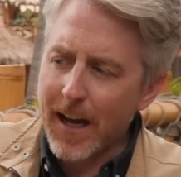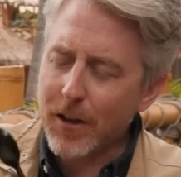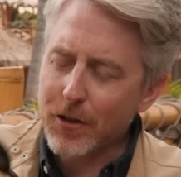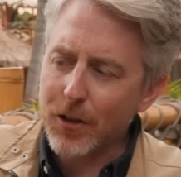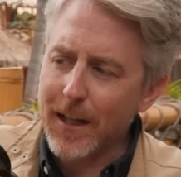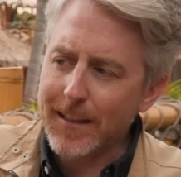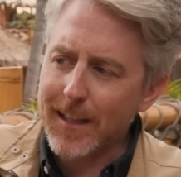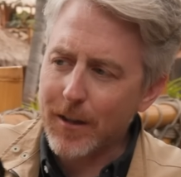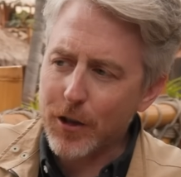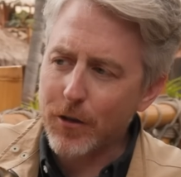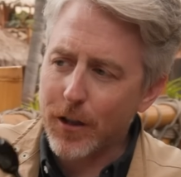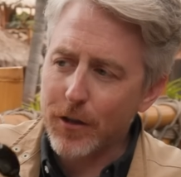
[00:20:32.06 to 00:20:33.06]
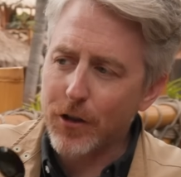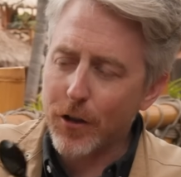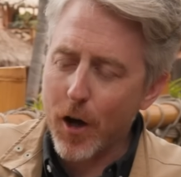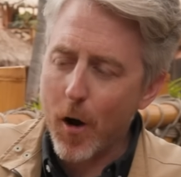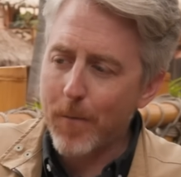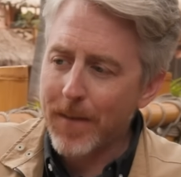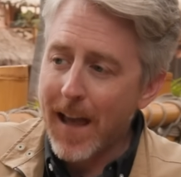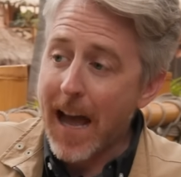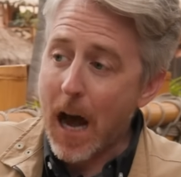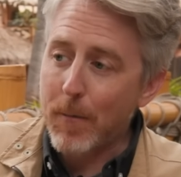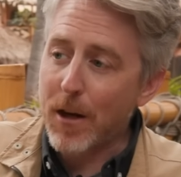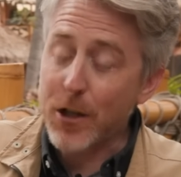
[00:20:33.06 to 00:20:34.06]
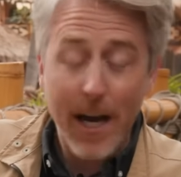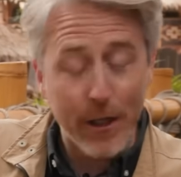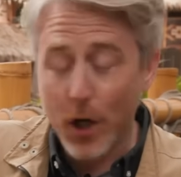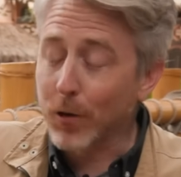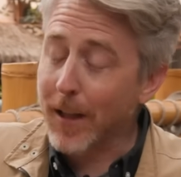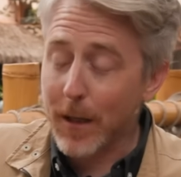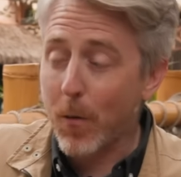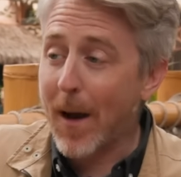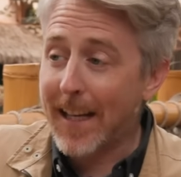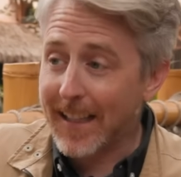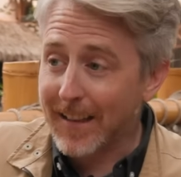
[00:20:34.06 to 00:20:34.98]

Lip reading: I also like that too, because you know how much I don't like waiting